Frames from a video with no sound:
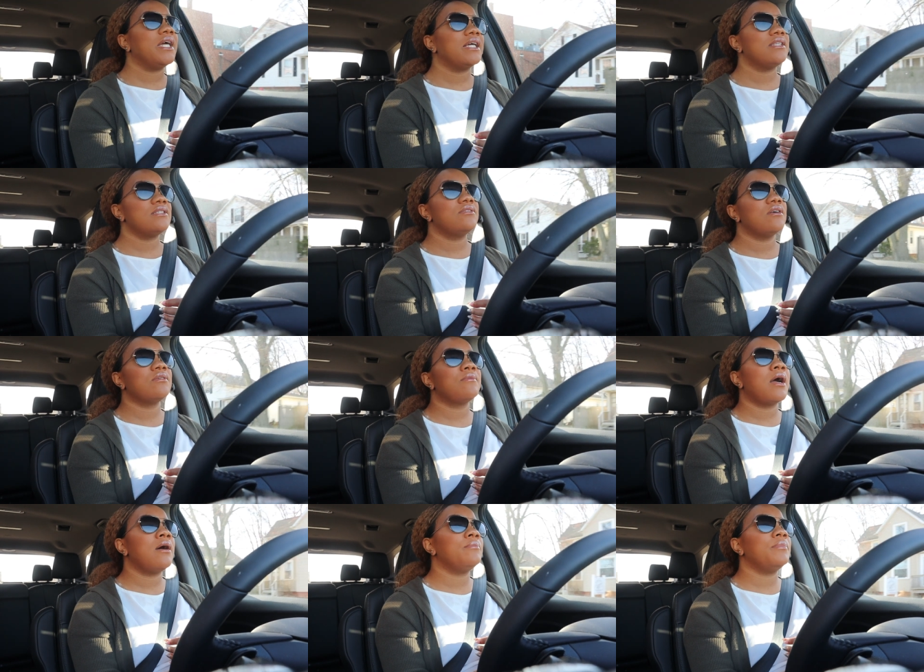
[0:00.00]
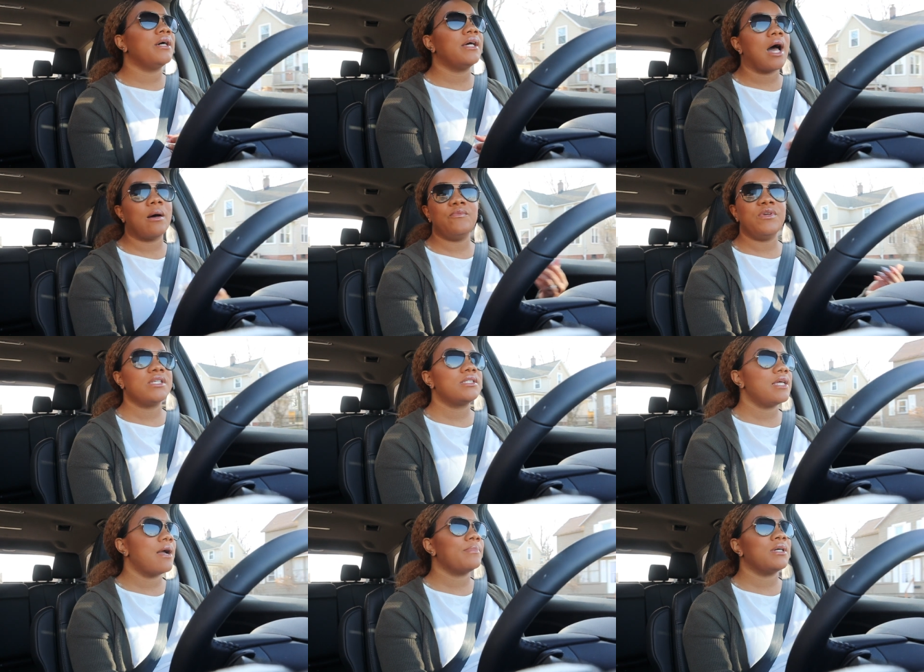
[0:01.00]
to get this turnaround, but
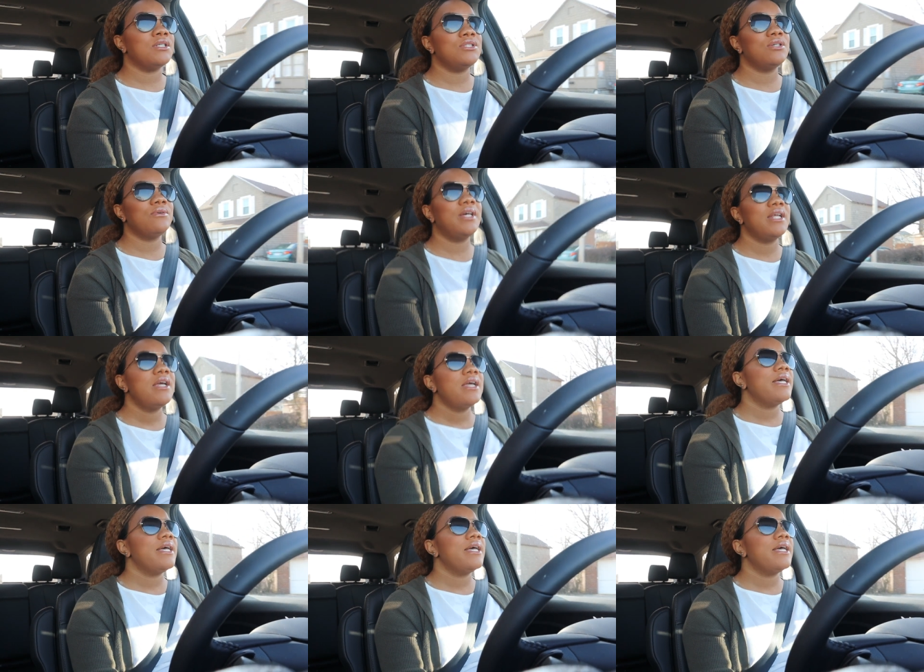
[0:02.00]
obviously I'm gonna do it.